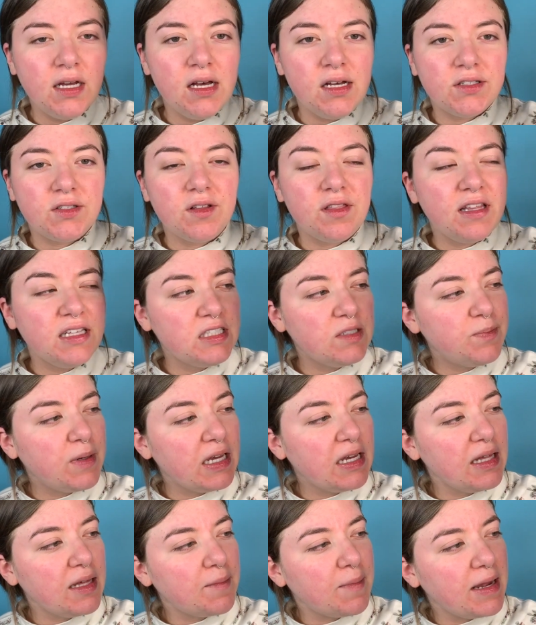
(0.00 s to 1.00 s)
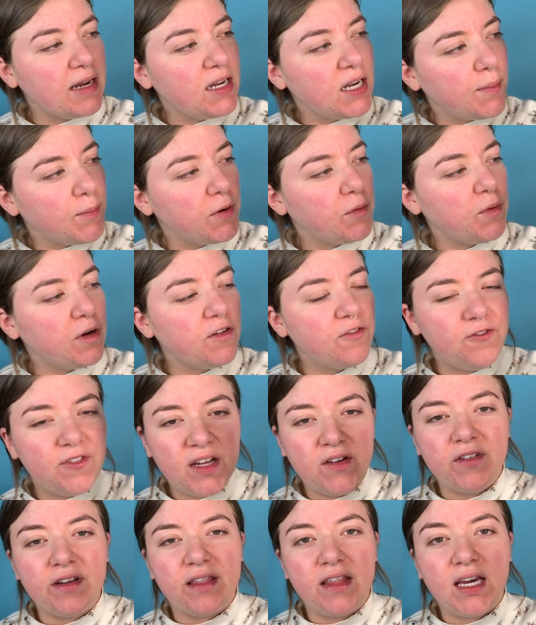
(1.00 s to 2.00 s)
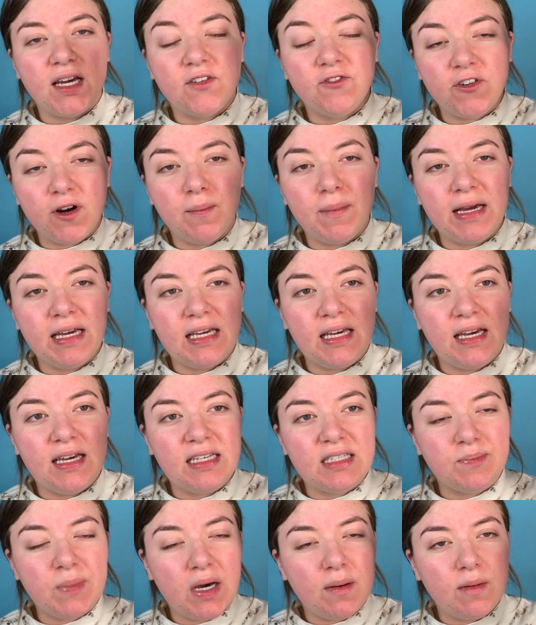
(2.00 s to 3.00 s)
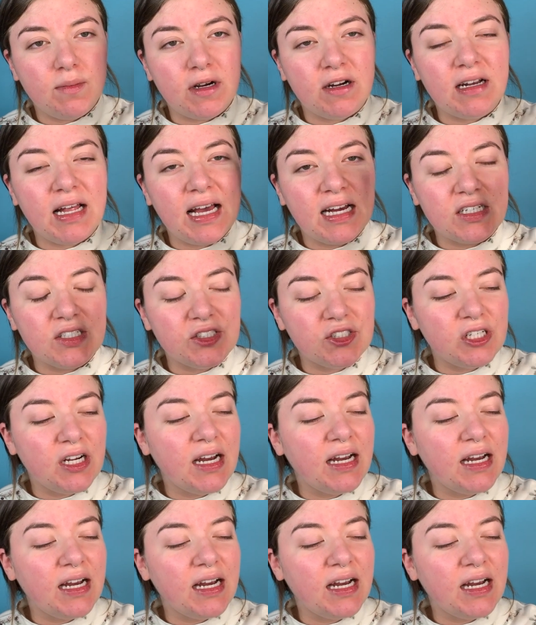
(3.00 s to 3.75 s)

So this is probably my #1 favorite thing from my kit is Bobbi Brown Extra.